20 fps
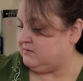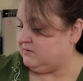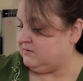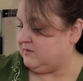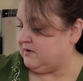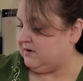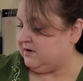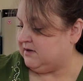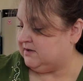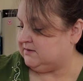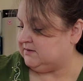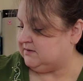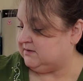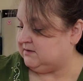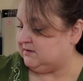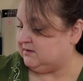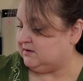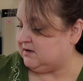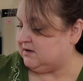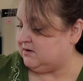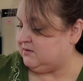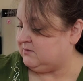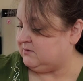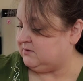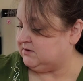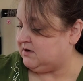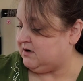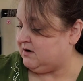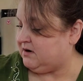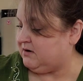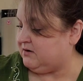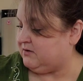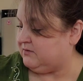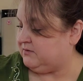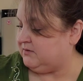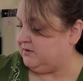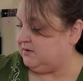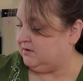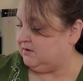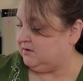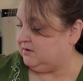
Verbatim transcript: where is it? I know it was called.